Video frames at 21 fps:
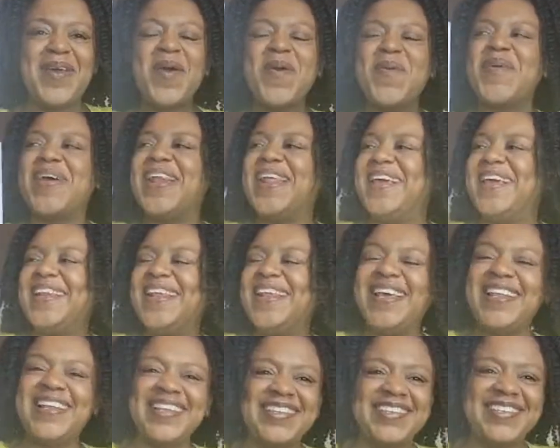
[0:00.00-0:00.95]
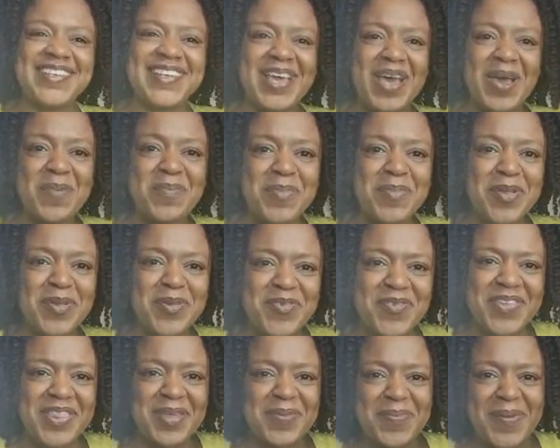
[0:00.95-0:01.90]
when he needed to get milk
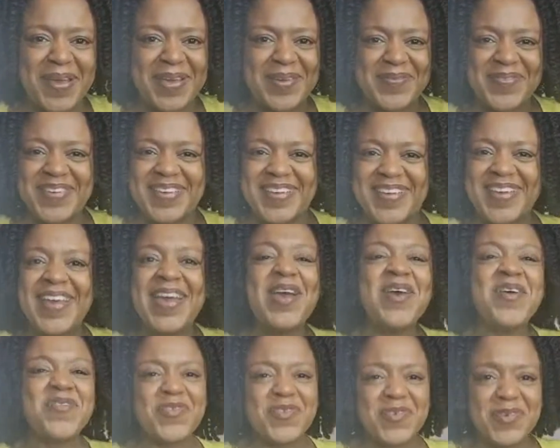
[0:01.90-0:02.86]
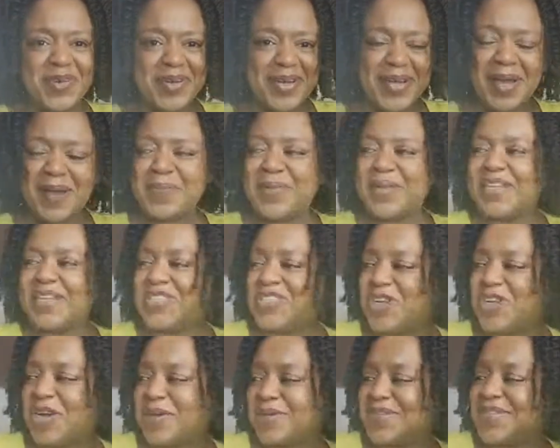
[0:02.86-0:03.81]
for the baby, for um, his
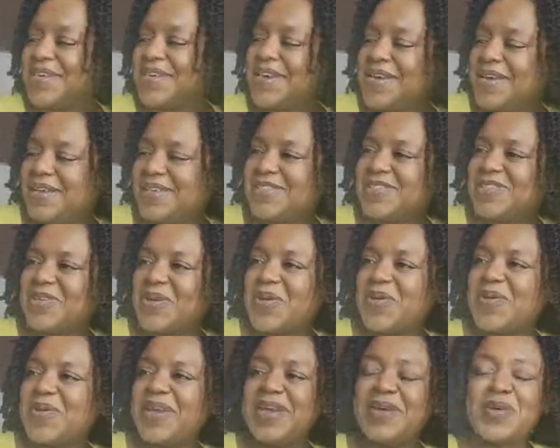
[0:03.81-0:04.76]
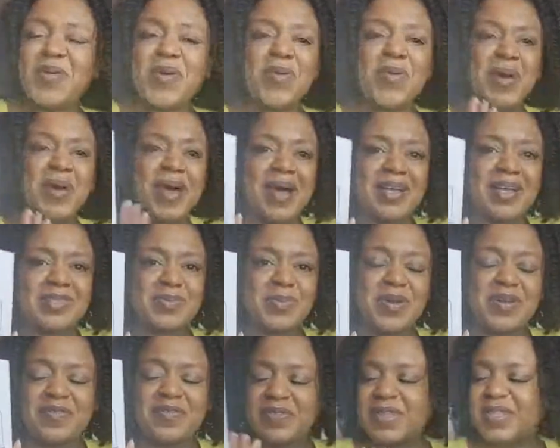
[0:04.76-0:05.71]
child. So he got us one
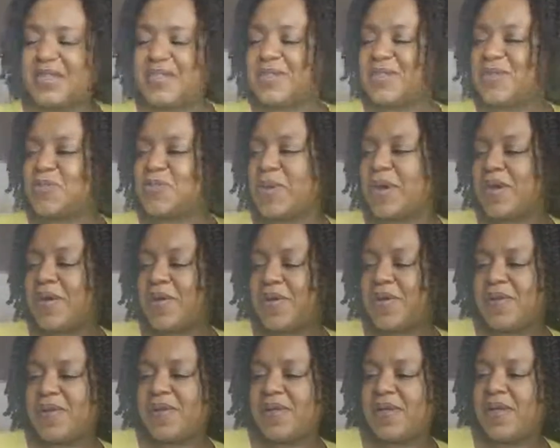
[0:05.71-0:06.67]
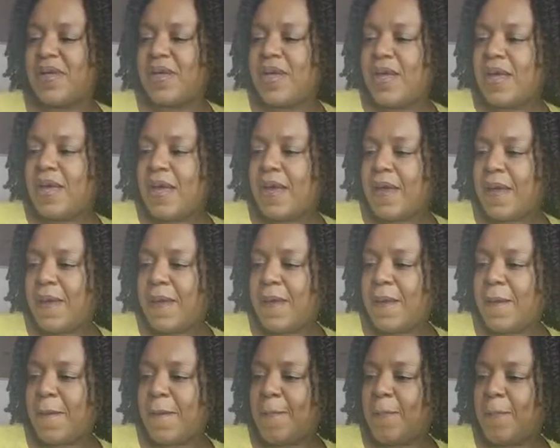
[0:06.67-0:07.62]
of these as well.
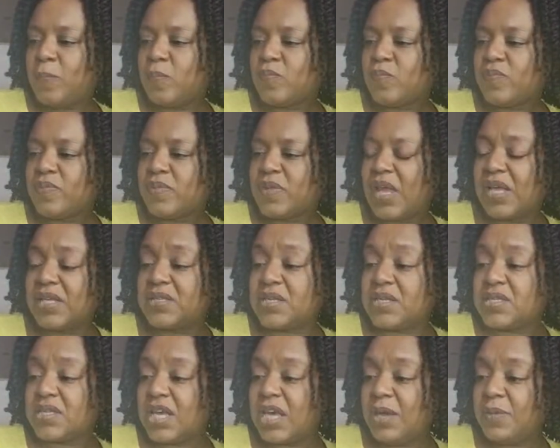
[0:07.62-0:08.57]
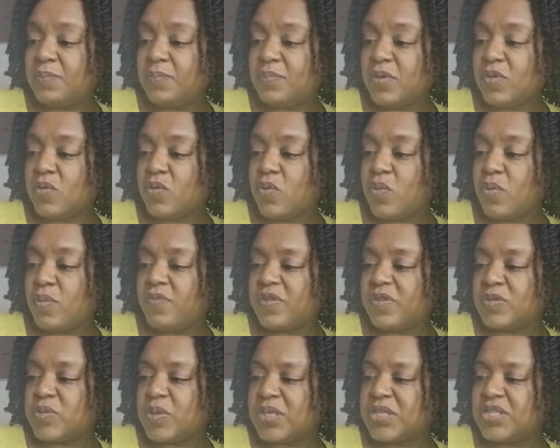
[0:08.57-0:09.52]
Um, it says keep milk warm for
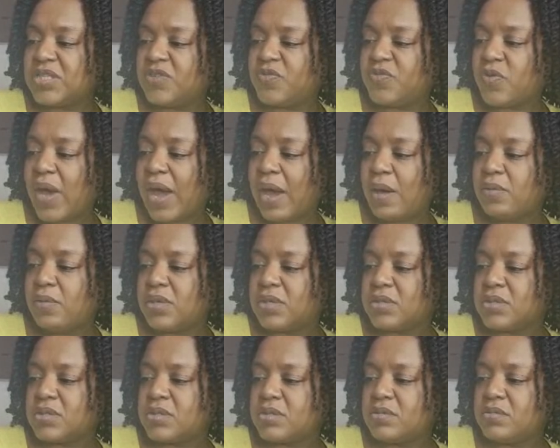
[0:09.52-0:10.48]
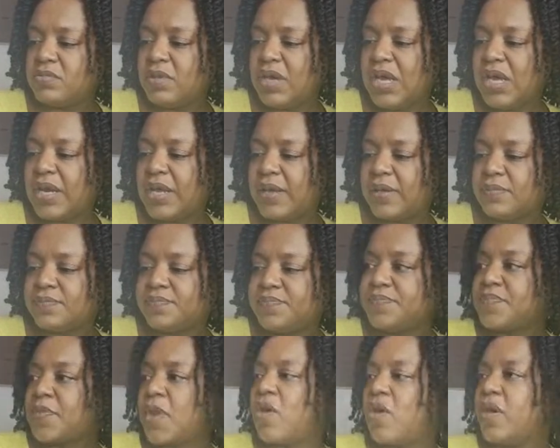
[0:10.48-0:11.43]
twenty-four hours. Really?
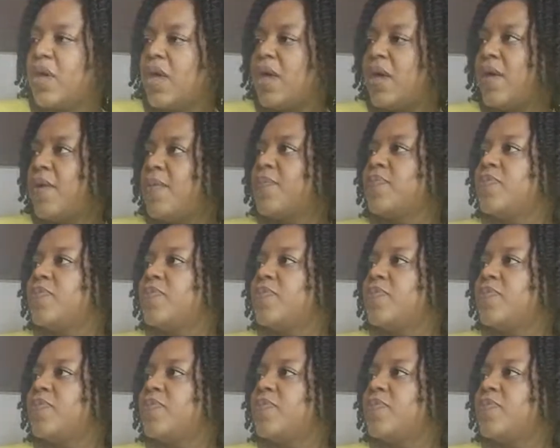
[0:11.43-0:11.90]
Okay.